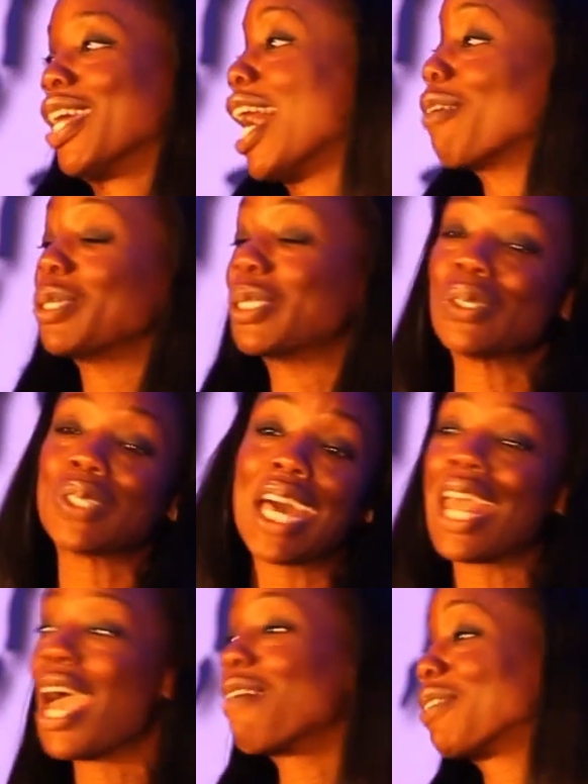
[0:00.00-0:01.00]
I will do
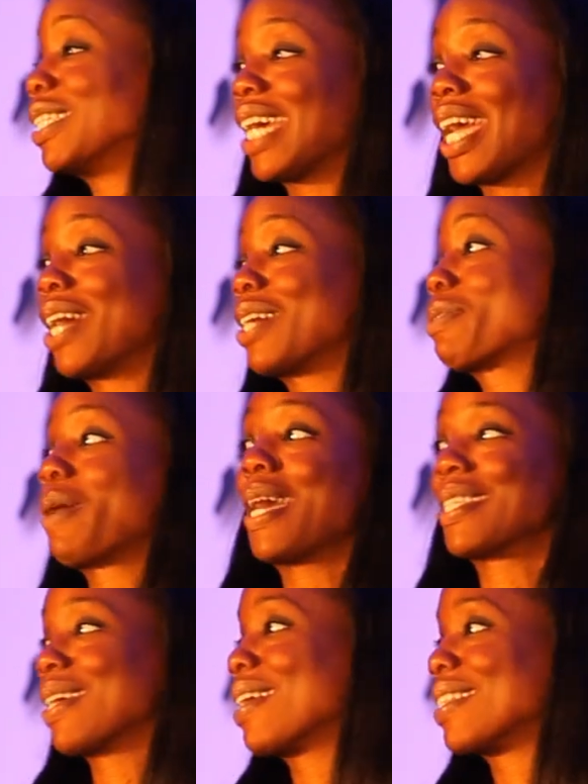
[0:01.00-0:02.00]
that every day and
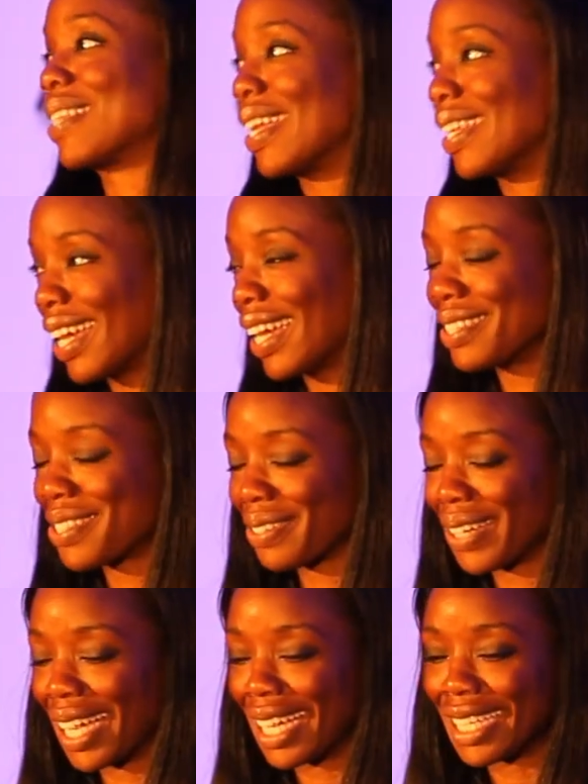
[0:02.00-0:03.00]
twice on Sundays,
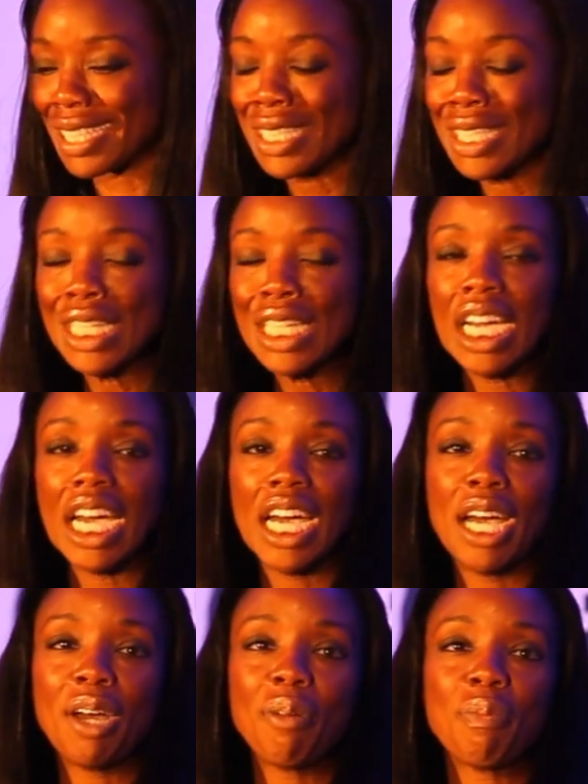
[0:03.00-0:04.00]
right?
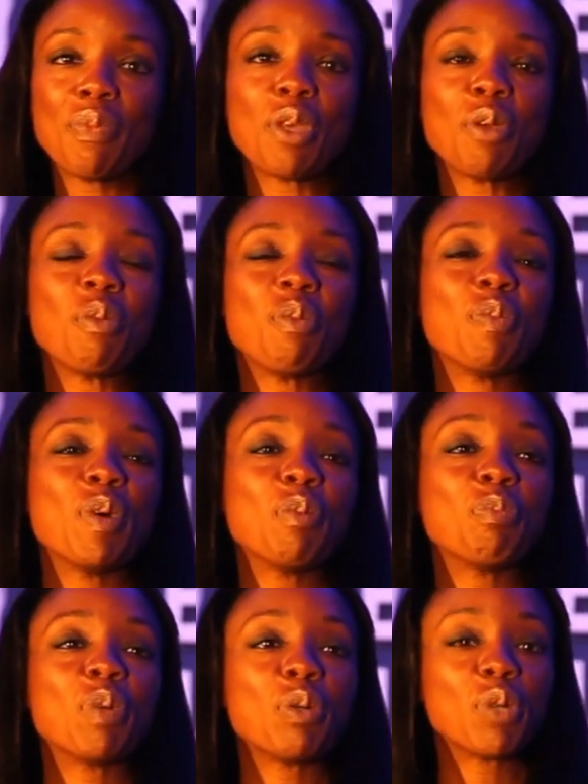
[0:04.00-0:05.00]

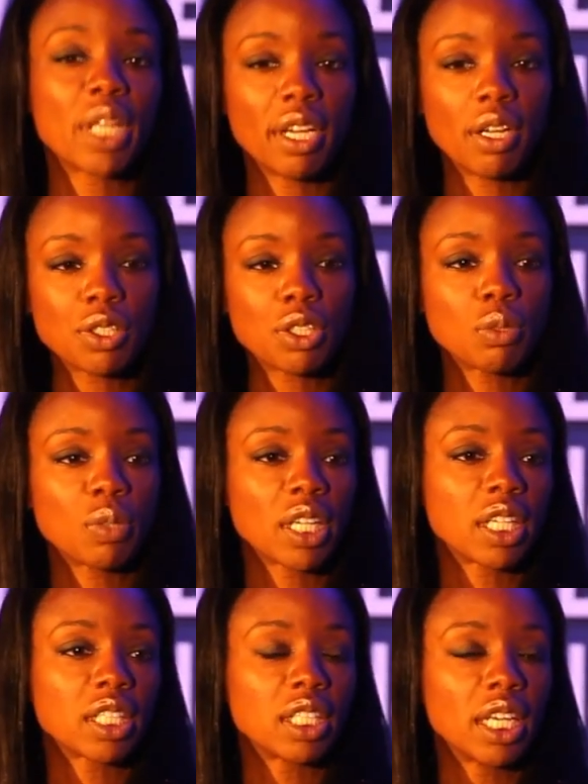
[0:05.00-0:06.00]
But what I also
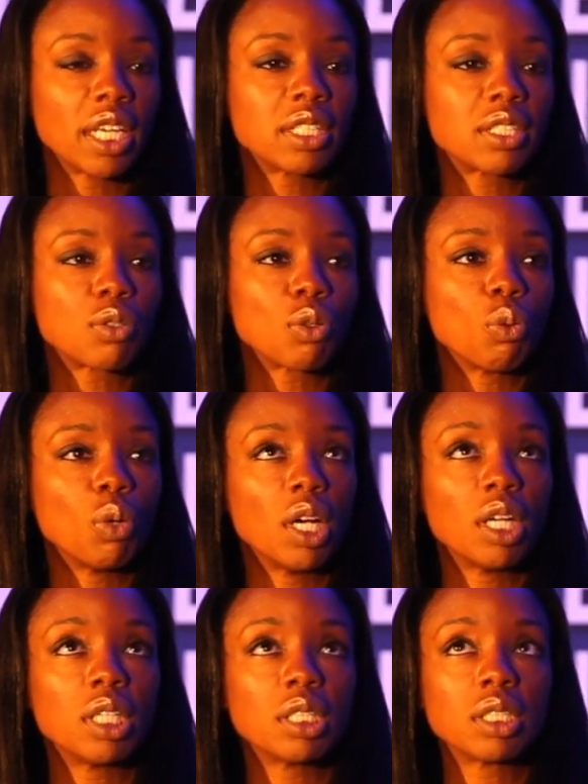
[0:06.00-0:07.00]
recognized
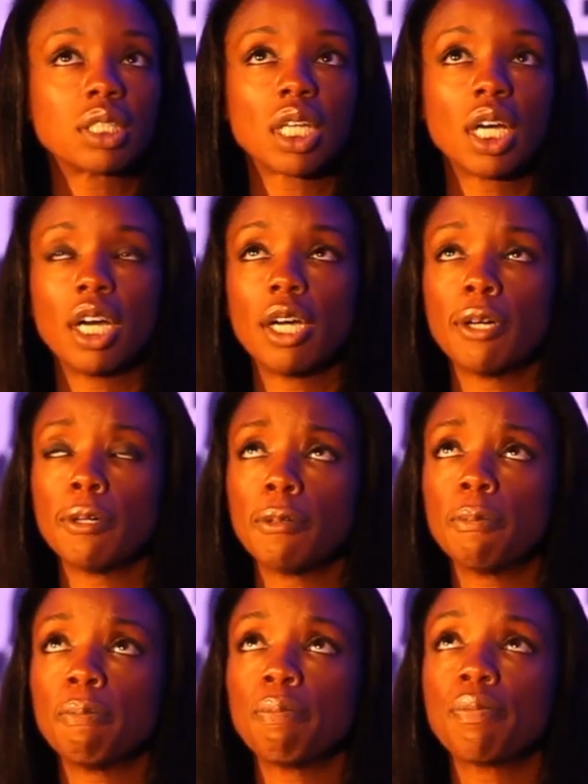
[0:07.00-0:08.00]
was
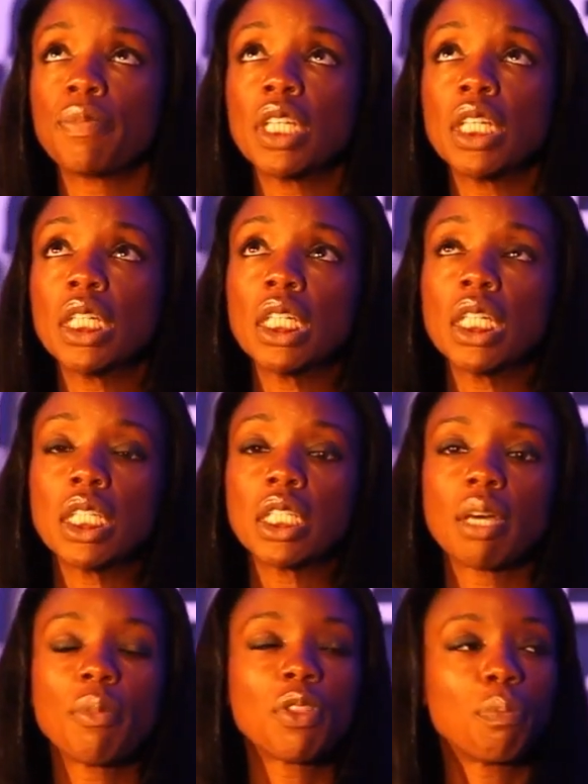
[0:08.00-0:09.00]

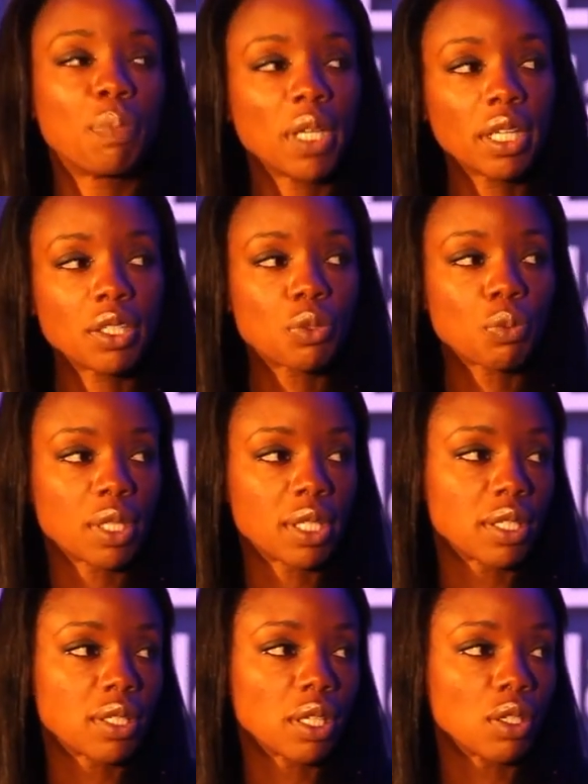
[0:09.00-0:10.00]
some of the biggest
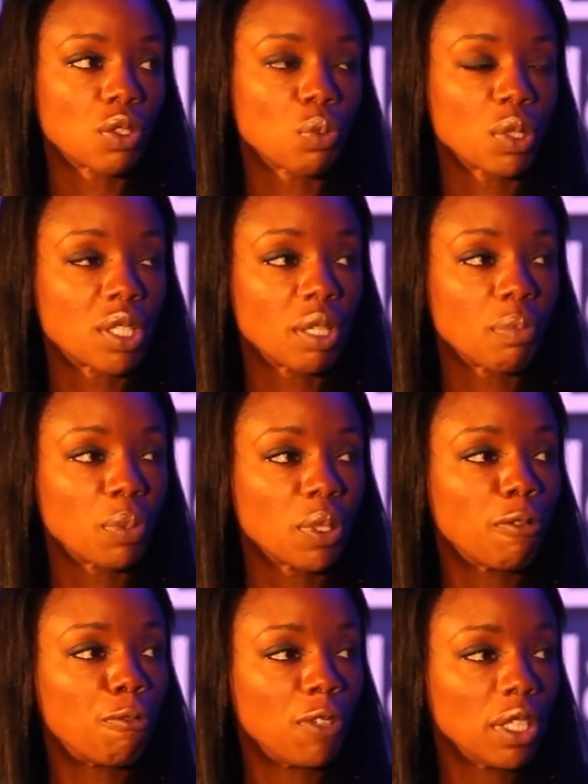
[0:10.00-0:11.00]
resistance was
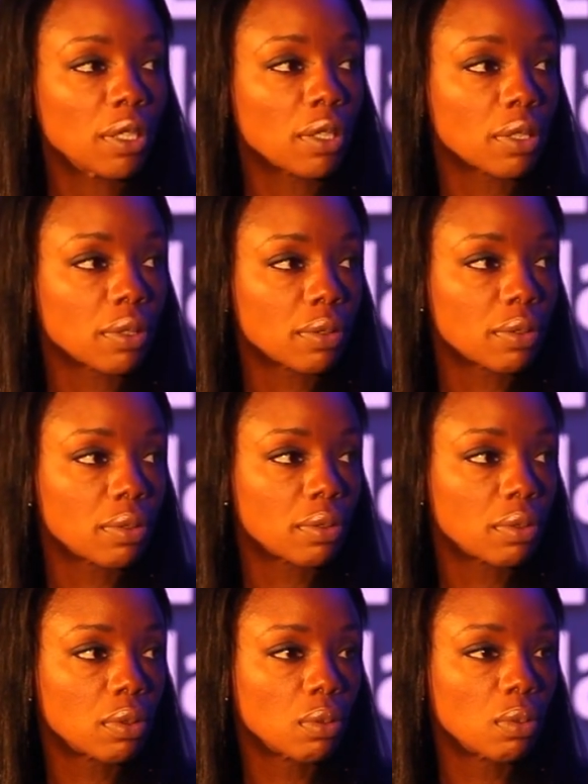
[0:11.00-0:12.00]
simply fear,
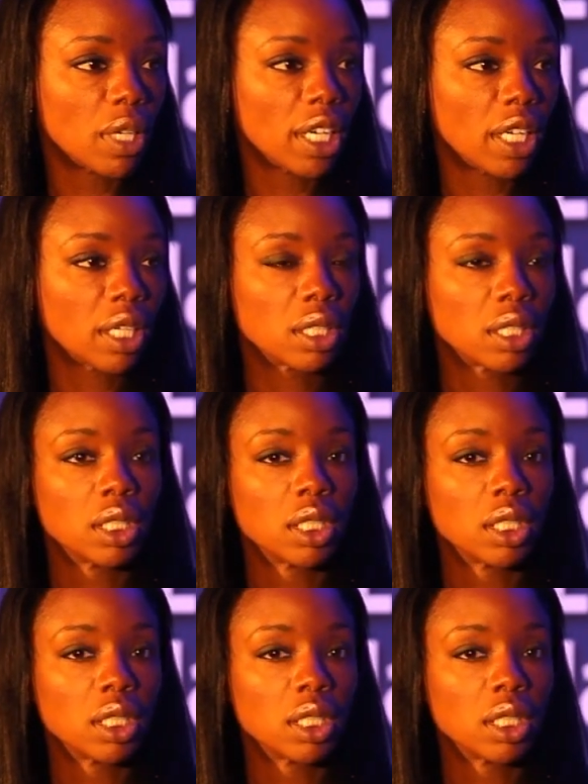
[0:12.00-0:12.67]
right?